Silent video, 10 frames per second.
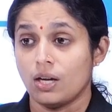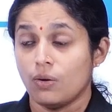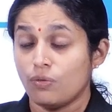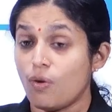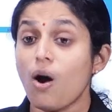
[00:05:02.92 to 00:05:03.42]

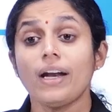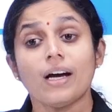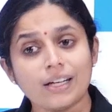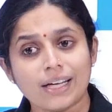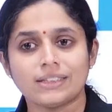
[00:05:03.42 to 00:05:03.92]
for
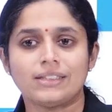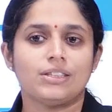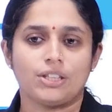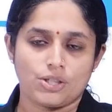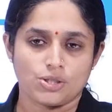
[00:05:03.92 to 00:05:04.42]
a
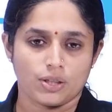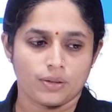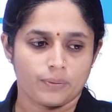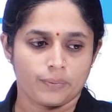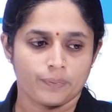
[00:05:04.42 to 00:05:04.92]
consideration.
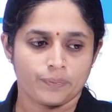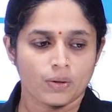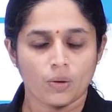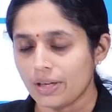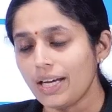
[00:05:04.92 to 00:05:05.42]

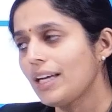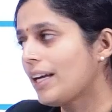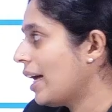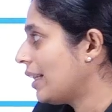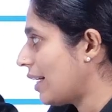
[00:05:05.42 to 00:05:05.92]
Okay?
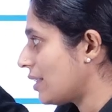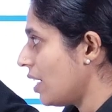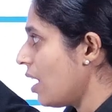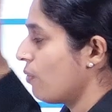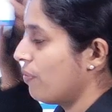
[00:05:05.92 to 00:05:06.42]
That is
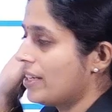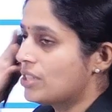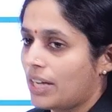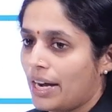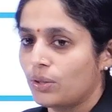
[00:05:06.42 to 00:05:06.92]
the
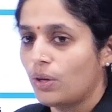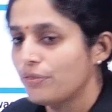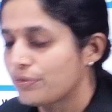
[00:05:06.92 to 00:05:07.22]
first kind of